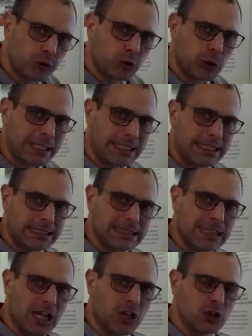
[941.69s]

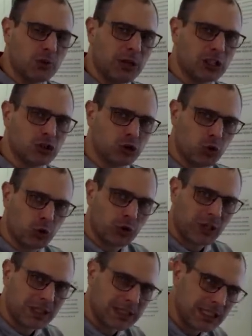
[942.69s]
release to make sure
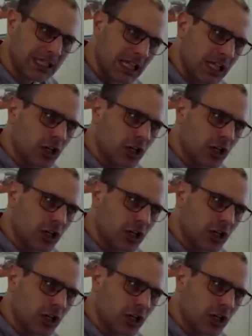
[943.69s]
that the